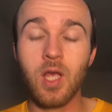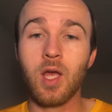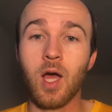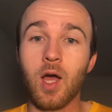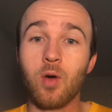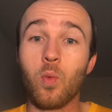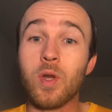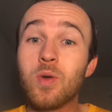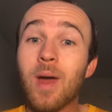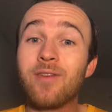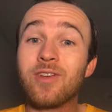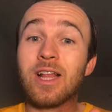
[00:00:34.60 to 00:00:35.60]
uh, when you
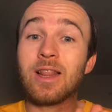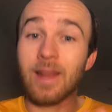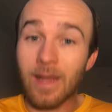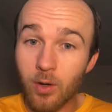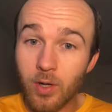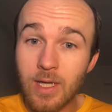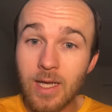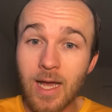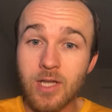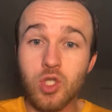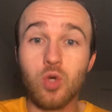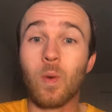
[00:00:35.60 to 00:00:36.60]
have clarity
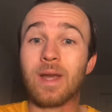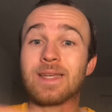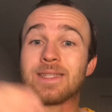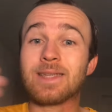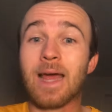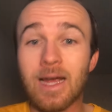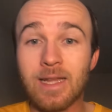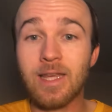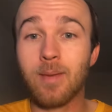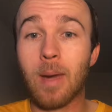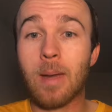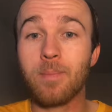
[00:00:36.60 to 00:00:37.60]
as to when exactly
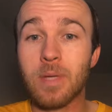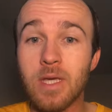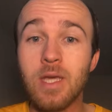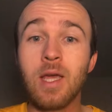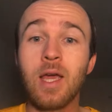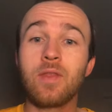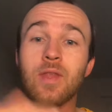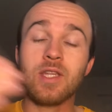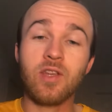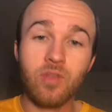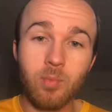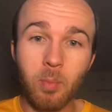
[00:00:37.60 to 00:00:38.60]
it might be then
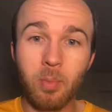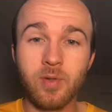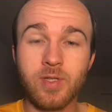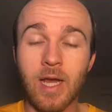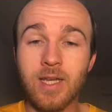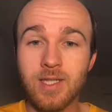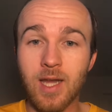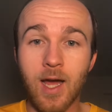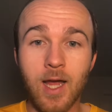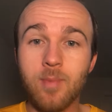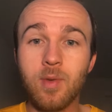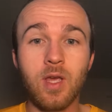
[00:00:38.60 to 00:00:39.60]
give them a precise
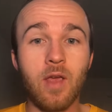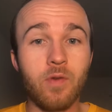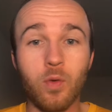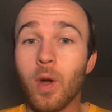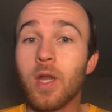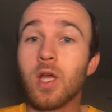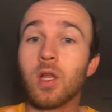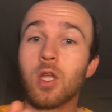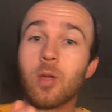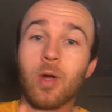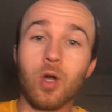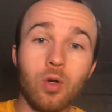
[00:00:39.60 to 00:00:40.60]
time if you're running a
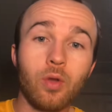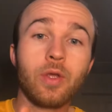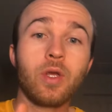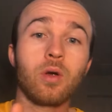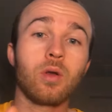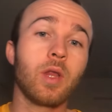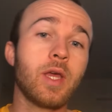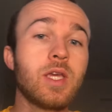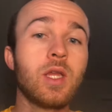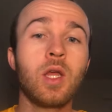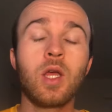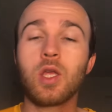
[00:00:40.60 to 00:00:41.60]
little bit early or
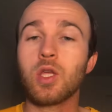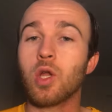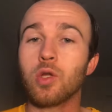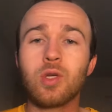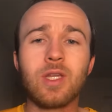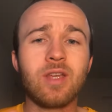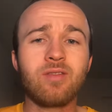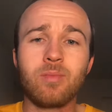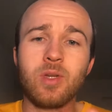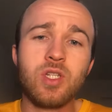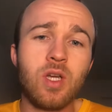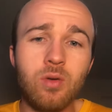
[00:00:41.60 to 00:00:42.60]
late you know you can give them
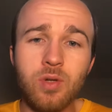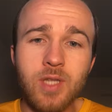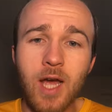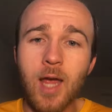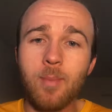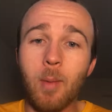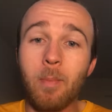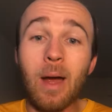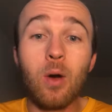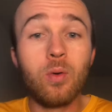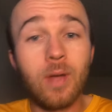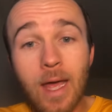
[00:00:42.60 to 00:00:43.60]
a general time
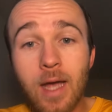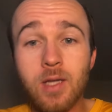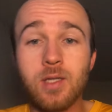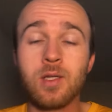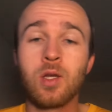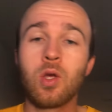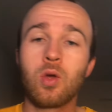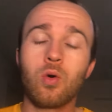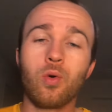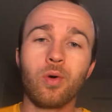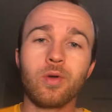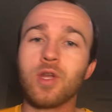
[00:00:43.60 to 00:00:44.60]
about x
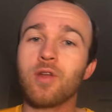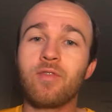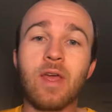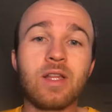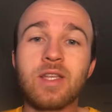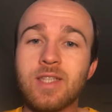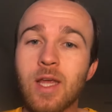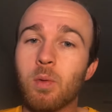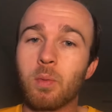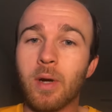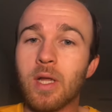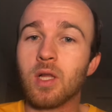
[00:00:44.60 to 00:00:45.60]
or you know vaguely say we're
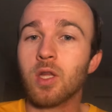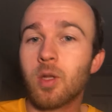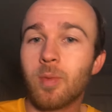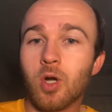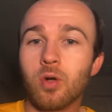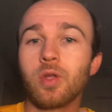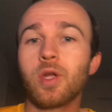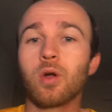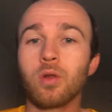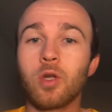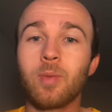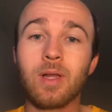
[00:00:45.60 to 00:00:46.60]
running a little bit early or a
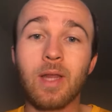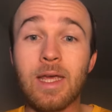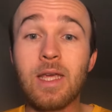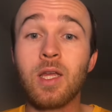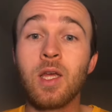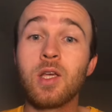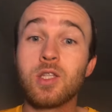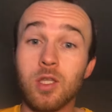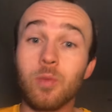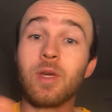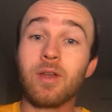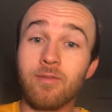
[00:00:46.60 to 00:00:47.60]
little bit late so that
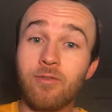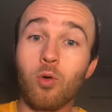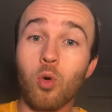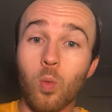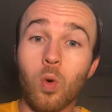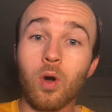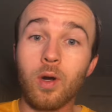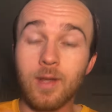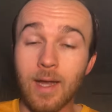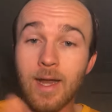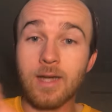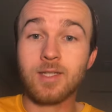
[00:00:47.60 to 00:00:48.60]
we can forewarn
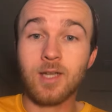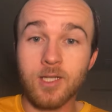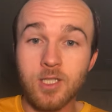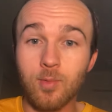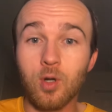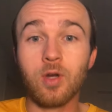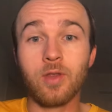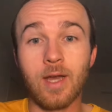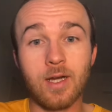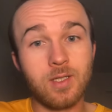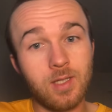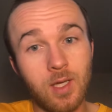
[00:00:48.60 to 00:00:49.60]
the next customer or the
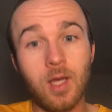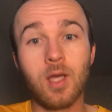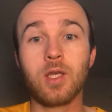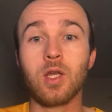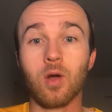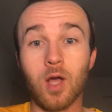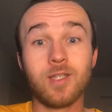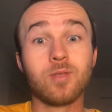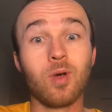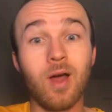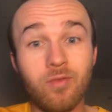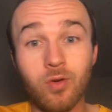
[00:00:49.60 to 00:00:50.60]
next you know
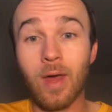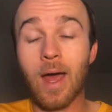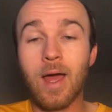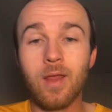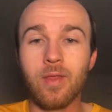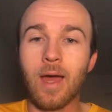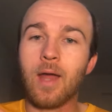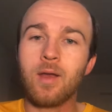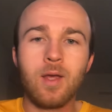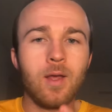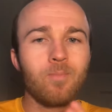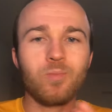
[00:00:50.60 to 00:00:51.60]
customer after that that
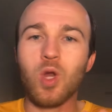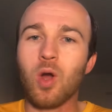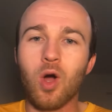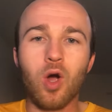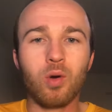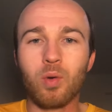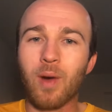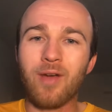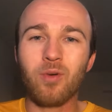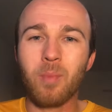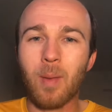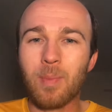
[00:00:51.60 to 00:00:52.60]
you know our
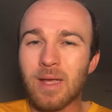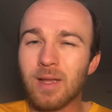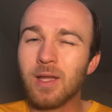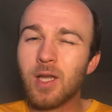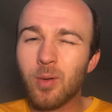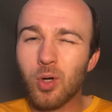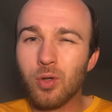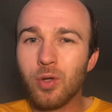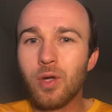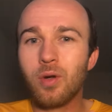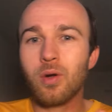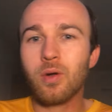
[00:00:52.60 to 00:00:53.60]
arrival might be a little
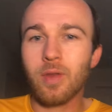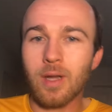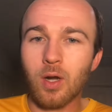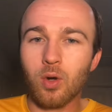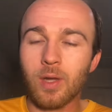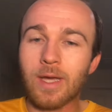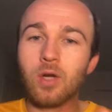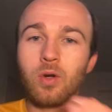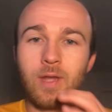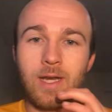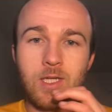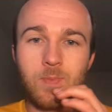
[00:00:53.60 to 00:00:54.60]
earlier than or later
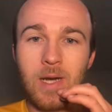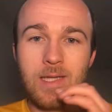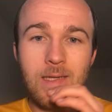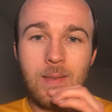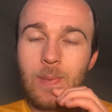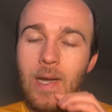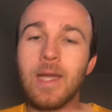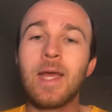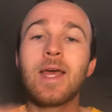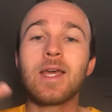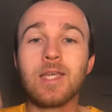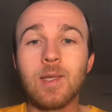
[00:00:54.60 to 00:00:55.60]
than expected but
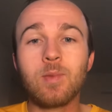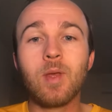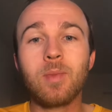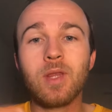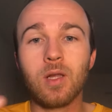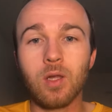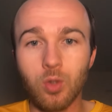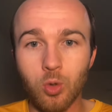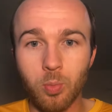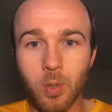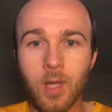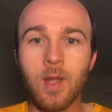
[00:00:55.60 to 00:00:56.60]
keep them in the
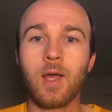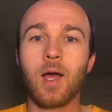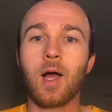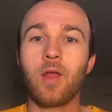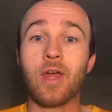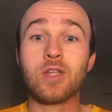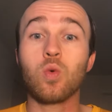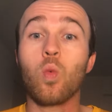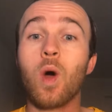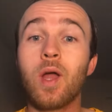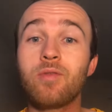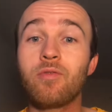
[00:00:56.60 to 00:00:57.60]
loop uh, that's
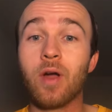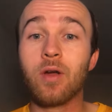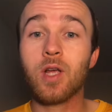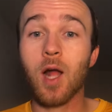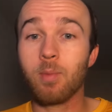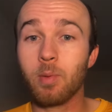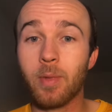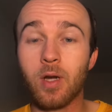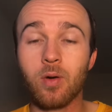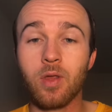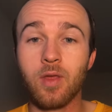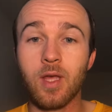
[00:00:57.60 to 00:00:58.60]
one very
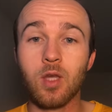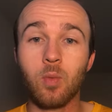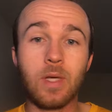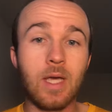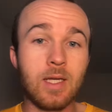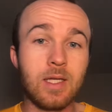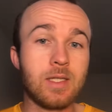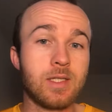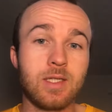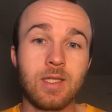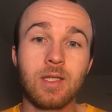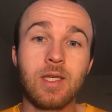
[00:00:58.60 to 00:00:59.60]
complimentary thing that we get
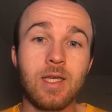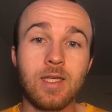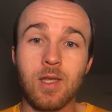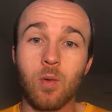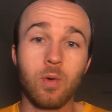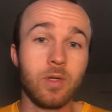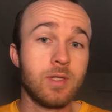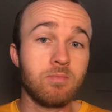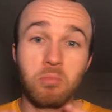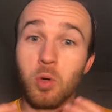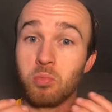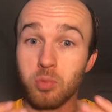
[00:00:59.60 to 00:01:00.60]
consistently is that we're,
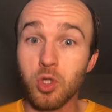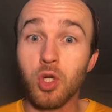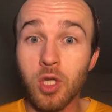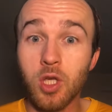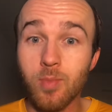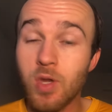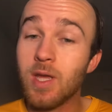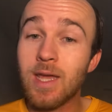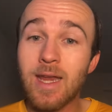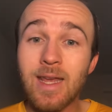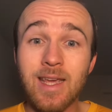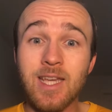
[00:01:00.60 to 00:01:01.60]
we're good at
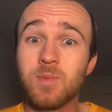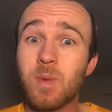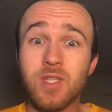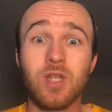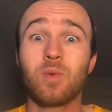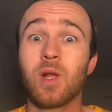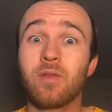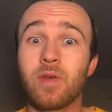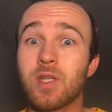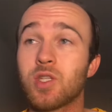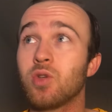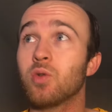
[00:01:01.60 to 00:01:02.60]
communicating, especially
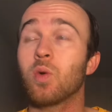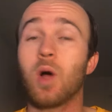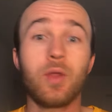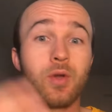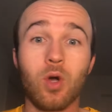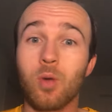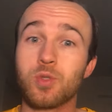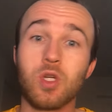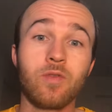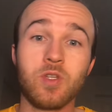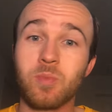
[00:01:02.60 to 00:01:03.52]
relevant to other home service